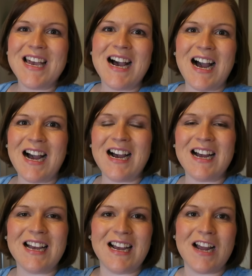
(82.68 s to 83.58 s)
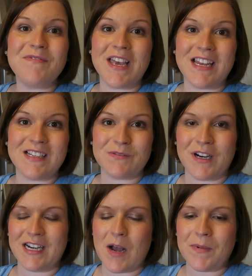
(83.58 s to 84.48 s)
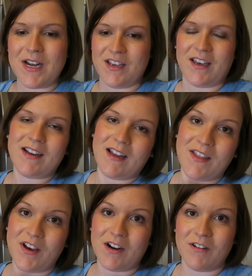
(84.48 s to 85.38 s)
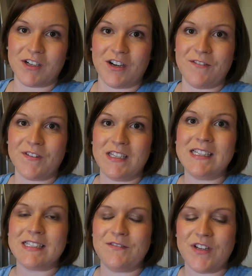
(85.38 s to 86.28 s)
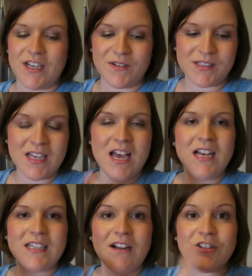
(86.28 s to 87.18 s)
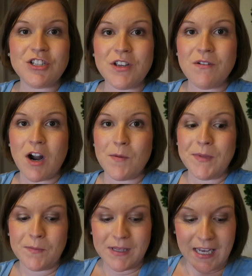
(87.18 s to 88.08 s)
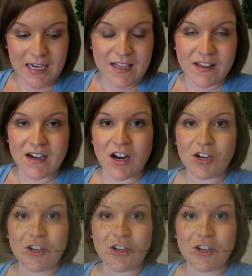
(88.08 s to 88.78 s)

uh, I'm thinking it's working out pretty good. I thought it worked great for the Disney videos. So I will show you our meal plan and then our